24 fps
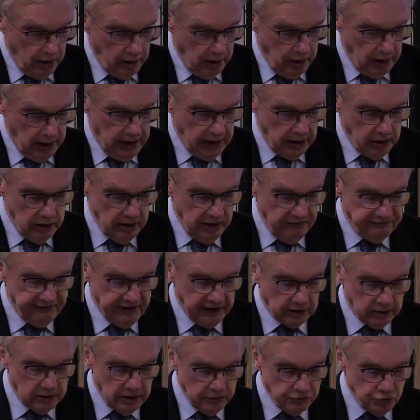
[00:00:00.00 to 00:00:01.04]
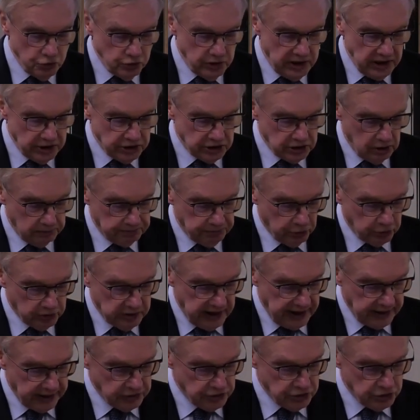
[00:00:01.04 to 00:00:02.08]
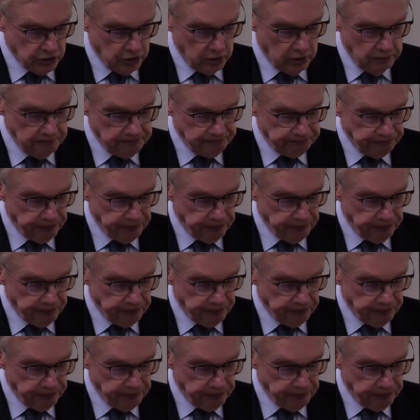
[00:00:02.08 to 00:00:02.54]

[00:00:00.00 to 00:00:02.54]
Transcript: uh, and effective judicial protection,